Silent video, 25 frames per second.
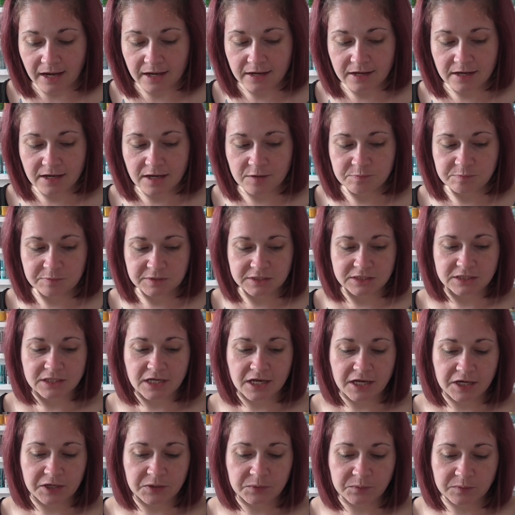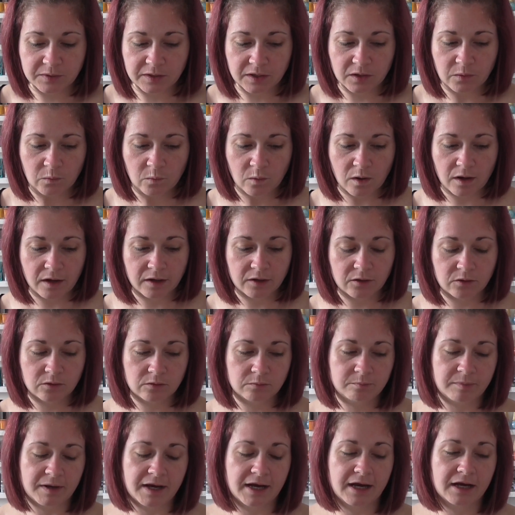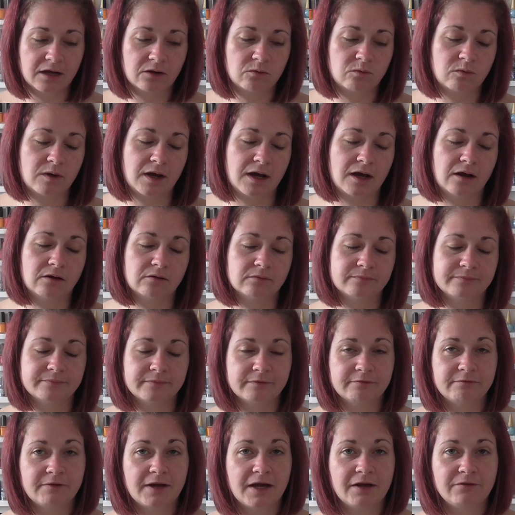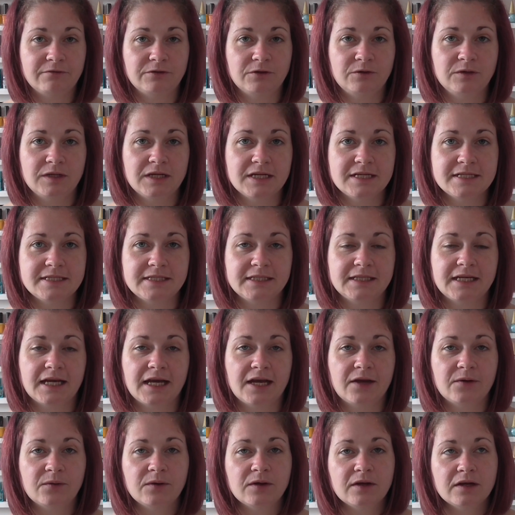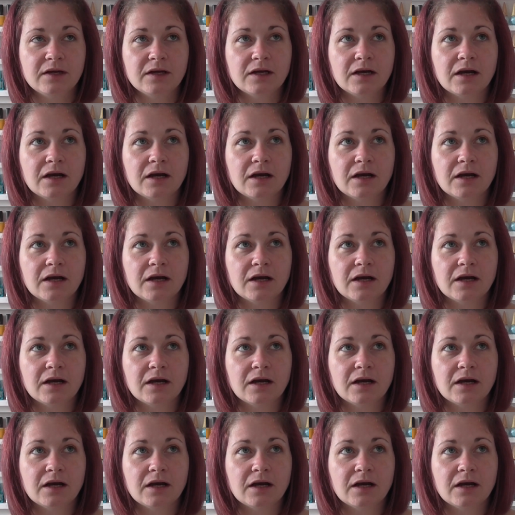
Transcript: So a while back, well, a fair few years ago,